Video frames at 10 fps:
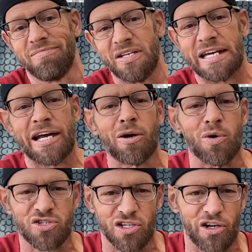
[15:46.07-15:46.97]
the gear
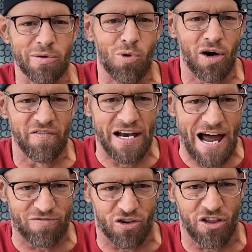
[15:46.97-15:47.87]
was a little more of an
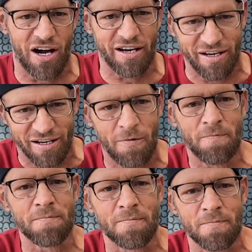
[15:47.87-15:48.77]
afterthought.
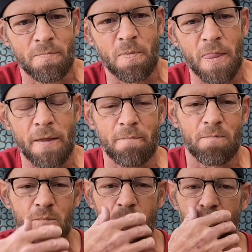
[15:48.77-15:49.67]
Yeah, so we're in
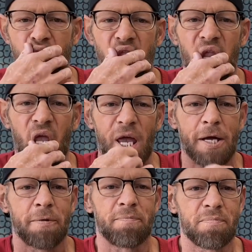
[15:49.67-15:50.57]
Long Beach. That's why you're here
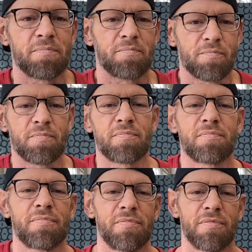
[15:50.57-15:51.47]
at this bodybuilding
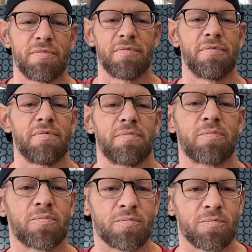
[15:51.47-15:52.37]
contest. Do you go to the
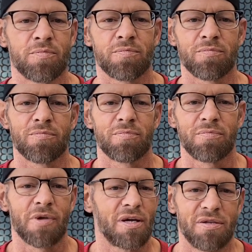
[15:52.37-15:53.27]
shows anymore? Because I
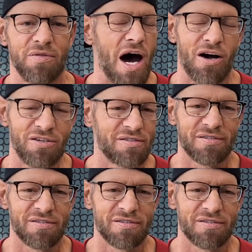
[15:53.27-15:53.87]
haven't seen you in years.